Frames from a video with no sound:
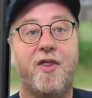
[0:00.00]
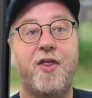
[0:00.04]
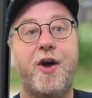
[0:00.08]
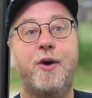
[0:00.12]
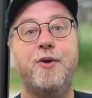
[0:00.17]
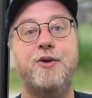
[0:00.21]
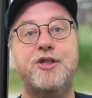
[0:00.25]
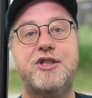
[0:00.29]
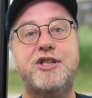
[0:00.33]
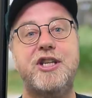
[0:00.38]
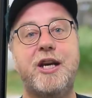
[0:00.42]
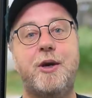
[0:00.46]

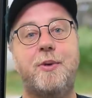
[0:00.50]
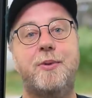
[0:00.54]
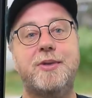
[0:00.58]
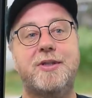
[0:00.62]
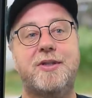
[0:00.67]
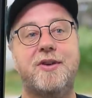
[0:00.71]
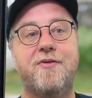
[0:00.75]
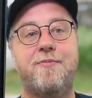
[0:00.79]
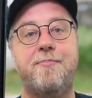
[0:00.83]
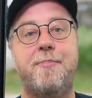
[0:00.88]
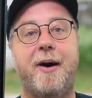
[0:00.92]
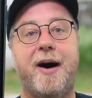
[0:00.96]
Those
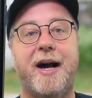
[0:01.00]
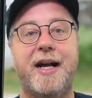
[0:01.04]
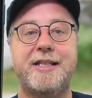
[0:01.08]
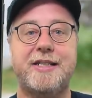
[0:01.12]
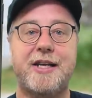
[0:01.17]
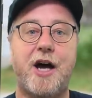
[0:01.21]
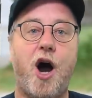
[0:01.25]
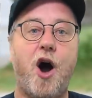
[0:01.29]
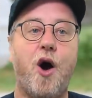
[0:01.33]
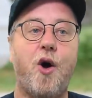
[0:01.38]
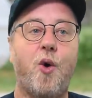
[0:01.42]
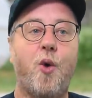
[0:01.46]
sequence of
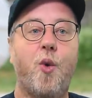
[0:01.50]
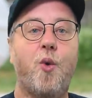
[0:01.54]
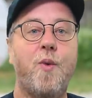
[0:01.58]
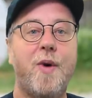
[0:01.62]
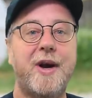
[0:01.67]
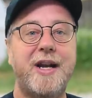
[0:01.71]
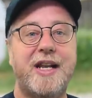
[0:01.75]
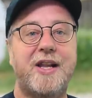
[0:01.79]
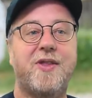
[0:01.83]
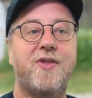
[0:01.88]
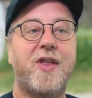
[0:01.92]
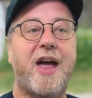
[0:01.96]
bytes are
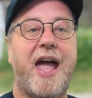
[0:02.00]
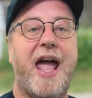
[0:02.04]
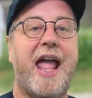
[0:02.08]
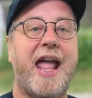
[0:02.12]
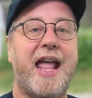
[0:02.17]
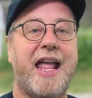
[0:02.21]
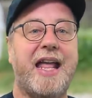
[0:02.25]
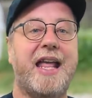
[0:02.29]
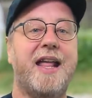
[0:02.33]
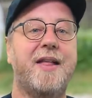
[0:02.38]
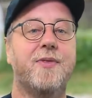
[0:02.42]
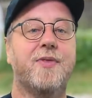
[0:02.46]
already
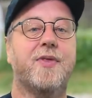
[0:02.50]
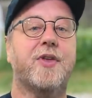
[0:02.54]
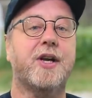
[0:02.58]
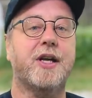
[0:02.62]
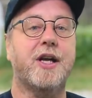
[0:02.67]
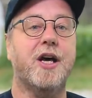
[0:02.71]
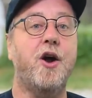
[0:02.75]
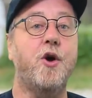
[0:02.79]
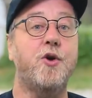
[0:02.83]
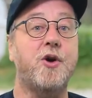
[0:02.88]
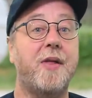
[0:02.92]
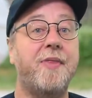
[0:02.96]
there in the
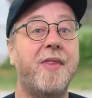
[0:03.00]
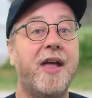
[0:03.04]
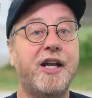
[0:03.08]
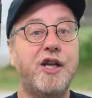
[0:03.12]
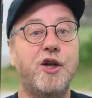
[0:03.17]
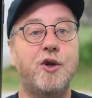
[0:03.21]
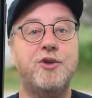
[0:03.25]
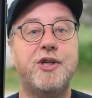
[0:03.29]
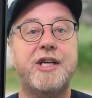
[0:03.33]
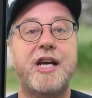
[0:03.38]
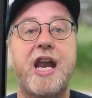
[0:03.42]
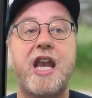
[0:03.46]
code. And then
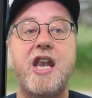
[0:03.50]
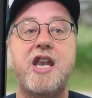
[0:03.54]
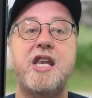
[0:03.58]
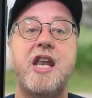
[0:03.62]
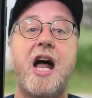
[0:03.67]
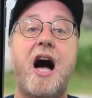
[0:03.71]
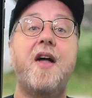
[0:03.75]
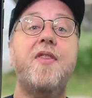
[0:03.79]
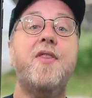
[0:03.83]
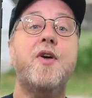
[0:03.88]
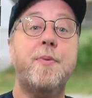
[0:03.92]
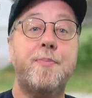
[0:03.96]
using
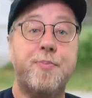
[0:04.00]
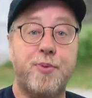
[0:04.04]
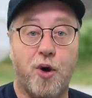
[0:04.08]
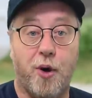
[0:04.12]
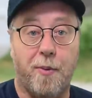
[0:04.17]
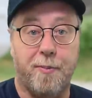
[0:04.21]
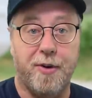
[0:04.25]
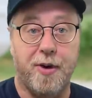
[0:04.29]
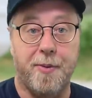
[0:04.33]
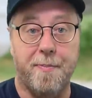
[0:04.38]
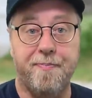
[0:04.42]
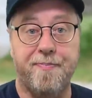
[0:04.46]
another
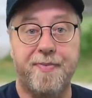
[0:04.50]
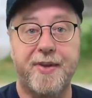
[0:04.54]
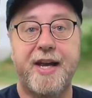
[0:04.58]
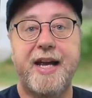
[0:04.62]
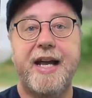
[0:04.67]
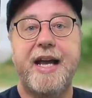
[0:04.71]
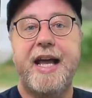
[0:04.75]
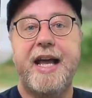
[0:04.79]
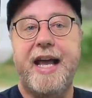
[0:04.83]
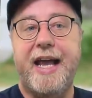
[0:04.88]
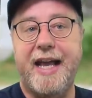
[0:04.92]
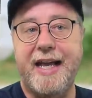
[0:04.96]
problem
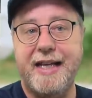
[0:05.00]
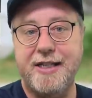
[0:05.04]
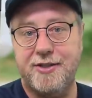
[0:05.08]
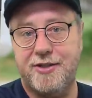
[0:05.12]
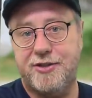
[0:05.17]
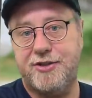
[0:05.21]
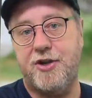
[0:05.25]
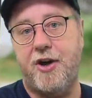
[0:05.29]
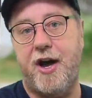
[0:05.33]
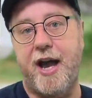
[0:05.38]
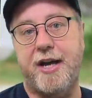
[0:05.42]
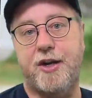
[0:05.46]

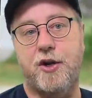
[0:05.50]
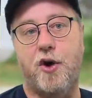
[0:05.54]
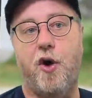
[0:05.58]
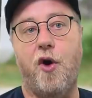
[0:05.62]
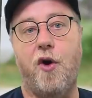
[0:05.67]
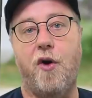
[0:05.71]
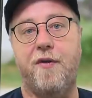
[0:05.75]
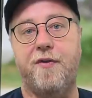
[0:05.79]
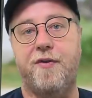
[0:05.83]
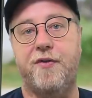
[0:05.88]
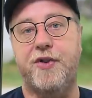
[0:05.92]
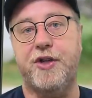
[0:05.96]
inside
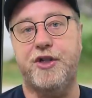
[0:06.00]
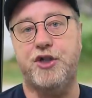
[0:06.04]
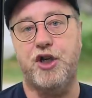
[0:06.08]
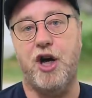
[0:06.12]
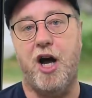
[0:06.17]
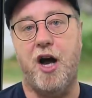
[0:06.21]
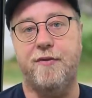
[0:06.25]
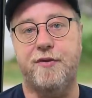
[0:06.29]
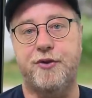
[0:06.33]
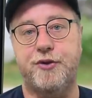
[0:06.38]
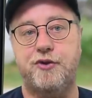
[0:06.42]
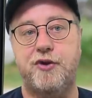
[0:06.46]
of the
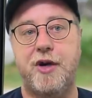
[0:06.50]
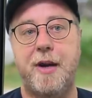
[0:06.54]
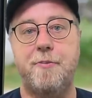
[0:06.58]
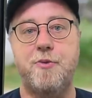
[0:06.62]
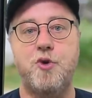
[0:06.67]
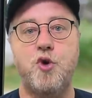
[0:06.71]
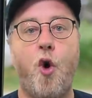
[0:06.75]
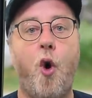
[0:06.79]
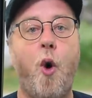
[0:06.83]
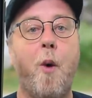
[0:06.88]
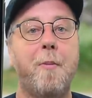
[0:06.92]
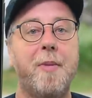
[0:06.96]
JavaScript,
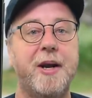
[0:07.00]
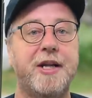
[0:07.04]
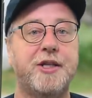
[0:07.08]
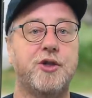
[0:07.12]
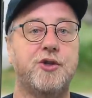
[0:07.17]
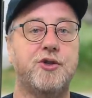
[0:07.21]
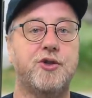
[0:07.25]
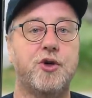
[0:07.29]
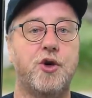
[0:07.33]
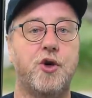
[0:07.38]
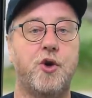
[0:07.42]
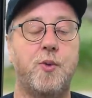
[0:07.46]
normally
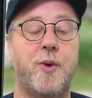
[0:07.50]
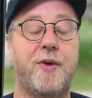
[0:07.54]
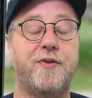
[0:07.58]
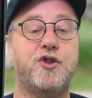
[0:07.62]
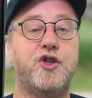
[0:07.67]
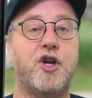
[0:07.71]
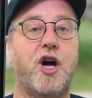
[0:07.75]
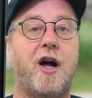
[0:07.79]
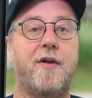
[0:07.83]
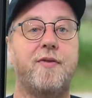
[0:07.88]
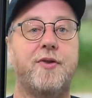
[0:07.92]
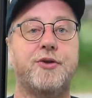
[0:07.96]
to do with
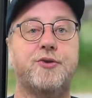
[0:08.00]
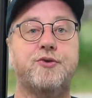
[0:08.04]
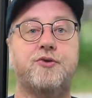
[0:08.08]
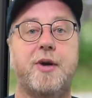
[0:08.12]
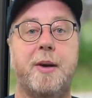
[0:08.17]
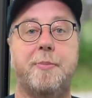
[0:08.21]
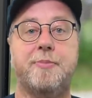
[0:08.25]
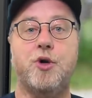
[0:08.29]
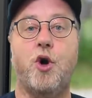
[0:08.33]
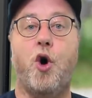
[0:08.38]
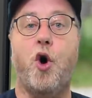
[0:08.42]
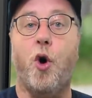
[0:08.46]

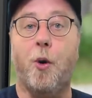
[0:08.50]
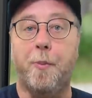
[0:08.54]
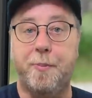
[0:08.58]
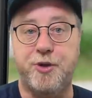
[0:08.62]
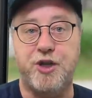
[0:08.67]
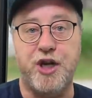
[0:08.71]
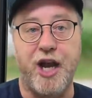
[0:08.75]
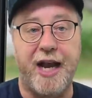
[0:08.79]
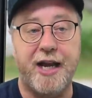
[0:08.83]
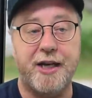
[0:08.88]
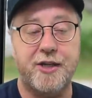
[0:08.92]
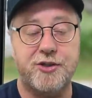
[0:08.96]
JavaScript
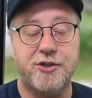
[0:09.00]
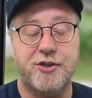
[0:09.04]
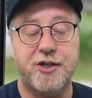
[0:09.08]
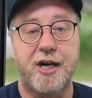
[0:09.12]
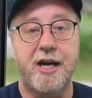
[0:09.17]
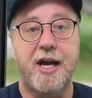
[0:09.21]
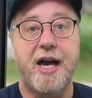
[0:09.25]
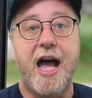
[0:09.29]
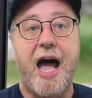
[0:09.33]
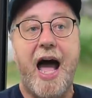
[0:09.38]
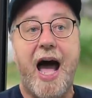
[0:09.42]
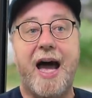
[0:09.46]
objects
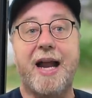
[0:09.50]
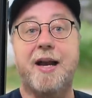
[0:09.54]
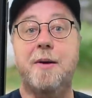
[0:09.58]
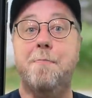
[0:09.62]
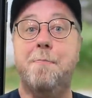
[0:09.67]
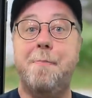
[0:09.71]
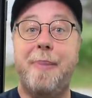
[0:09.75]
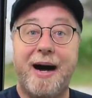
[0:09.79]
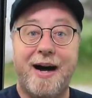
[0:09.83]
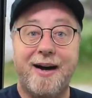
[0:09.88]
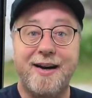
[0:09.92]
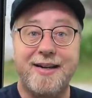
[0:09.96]

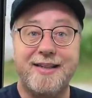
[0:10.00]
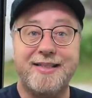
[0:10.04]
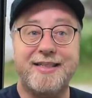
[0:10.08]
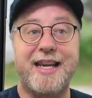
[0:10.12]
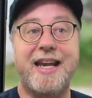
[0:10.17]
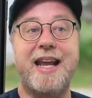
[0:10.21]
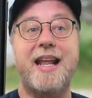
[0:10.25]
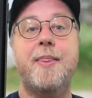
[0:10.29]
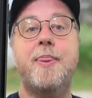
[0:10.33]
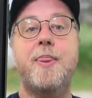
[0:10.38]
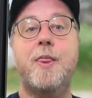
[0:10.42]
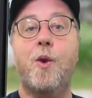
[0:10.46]
and bugs
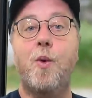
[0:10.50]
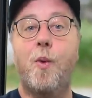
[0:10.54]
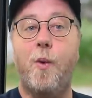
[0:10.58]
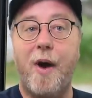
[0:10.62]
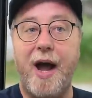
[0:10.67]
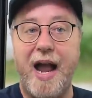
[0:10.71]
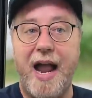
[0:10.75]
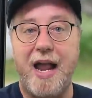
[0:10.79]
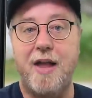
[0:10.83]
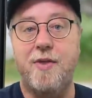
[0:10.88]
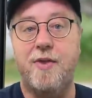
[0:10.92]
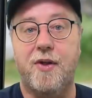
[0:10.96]
in the
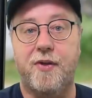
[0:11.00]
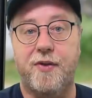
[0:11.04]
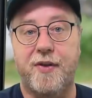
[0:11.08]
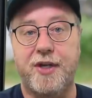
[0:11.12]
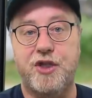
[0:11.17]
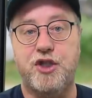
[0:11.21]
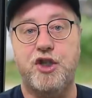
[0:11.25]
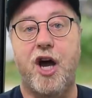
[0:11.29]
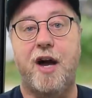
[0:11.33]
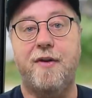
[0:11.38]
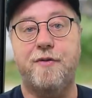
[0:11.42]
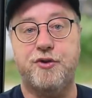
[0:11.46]
way that
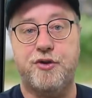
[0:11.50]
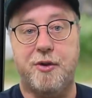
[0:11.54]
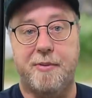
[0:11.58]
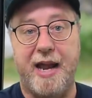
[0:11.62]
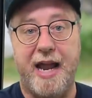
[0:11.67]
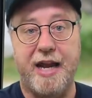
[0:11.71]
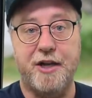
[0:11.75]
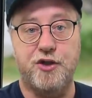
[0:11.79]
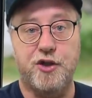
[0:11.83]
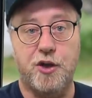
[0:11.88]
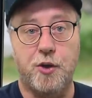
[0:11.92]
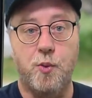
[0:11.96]
the
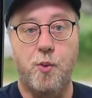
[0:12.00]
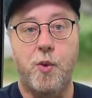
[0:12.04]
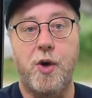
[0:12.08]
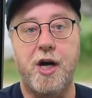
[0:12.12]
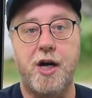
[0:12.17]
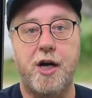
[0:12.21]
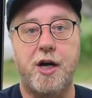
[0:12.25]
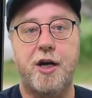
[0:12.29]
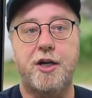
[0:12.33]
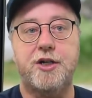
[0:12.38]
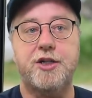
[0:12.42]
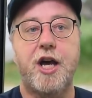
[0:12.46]
JavaScript engine
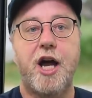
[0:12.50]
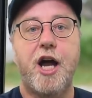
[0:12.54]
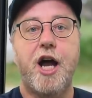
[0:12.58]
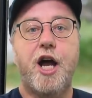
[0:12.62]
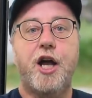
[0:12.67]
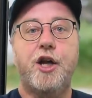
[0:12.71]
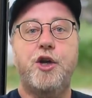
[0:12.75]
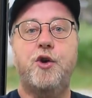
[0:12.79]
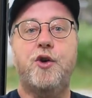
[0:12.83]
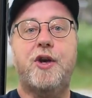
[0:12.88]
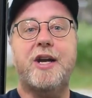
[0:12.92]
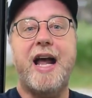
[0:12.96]
works,
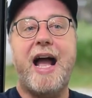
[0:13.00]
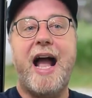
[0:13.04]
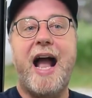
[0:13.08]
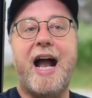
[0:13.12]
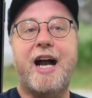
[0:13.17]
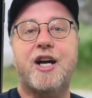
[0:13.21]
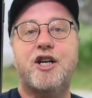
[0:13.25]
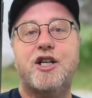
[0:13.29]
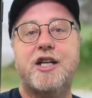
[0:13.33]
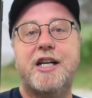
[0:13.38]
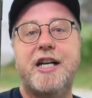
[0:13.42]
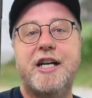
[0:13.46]
you can
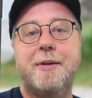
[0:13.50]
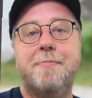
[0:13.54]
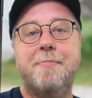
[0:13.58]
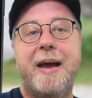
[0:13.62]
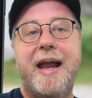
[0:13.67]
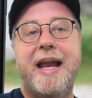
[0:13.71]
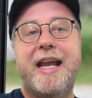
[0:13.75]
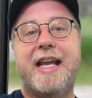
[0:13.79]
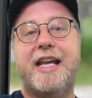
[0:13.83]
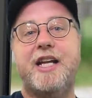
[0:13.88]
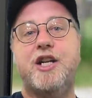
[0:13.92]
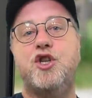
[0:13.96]
actually
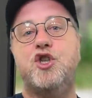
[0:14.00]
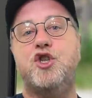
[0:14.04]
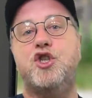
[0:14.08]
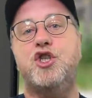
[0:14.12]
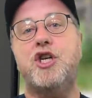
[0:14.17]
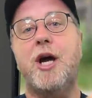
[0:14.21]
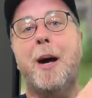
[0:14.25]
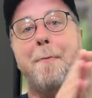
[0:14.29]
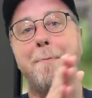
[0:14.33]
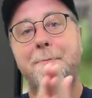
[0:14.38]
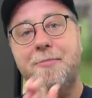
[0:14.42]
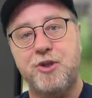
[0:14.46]
make it
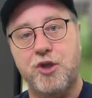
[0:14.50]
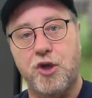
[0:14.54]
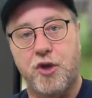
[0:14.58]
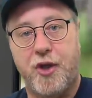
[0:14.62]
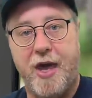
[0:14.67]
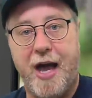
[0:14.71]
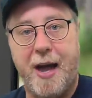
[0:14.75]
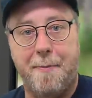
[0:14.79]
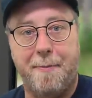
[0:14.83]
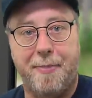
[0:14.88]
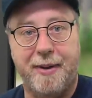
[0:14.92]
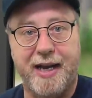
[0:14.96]
jump to
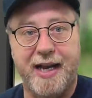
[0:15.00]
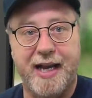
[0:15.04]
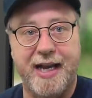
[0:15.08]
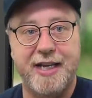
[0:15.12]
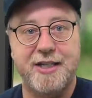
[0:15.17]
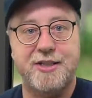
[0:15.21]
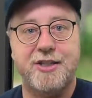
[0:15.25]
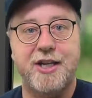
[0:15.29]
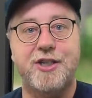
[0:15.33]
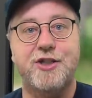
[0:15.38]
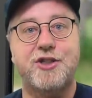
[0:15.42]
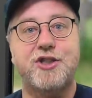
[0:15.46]
that
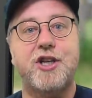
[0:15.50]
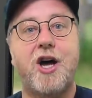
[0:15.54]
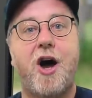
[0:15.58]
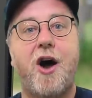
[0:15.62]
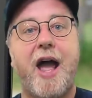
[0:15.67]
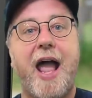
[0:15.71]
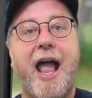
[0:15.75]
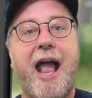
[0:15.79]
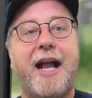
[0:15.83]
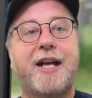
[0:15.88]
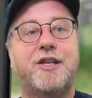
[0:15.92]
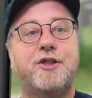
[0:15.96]
place and
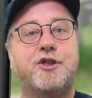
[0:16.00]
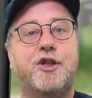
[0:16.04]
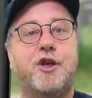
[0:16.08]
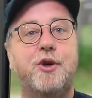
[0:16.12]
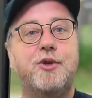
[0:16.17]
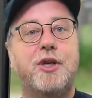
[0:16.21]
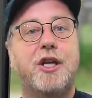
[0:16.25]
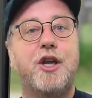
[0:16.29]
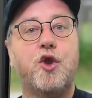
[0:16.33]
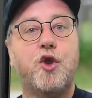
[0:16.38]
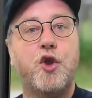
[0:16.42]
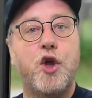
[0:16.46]
start
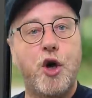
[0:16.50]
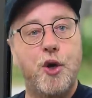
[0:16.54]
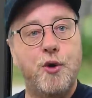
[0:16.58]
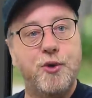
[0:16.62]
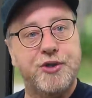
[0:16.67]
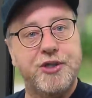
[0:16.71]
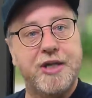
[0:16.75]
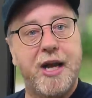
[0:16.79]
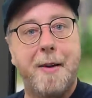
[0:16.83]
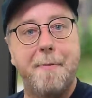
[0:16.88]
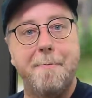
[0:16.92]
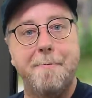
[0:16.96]
executing
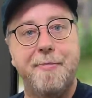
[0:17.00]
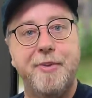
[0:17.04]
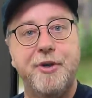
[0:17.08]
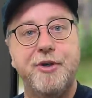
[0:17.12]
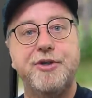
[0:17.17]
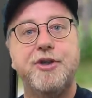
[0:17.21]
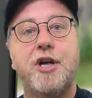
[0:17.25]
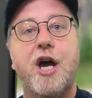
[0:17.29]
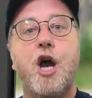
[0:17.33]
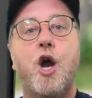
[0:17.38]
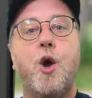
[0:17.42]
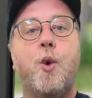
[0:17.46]
those
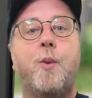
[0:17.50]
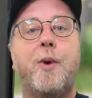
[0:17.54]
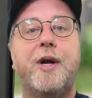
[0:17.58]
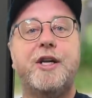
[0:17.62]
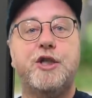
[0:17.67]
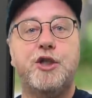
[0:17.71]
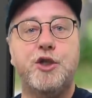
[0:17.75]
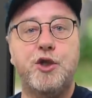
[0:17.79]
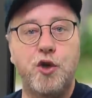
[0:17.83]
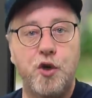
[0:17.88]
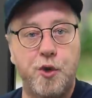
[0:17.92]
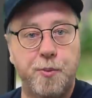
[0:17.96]
numbers
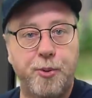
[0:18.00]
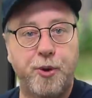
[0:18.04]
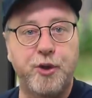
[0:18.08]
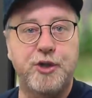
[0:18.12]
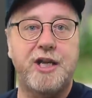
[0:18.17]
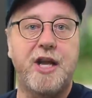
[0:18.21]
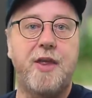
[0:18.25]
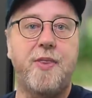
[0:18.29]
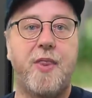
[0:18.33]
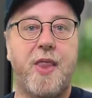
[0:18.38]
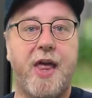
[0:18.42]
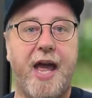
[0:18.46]
which you
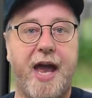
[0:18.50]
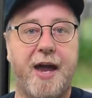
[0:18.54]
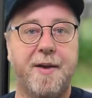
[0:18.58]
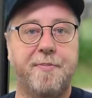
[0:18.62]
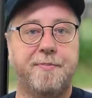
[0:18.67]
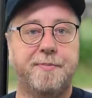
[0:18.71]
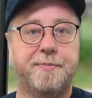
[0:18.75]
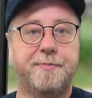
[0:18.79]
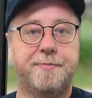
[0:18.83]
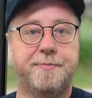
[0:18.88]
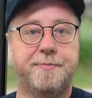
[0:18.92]
put in there.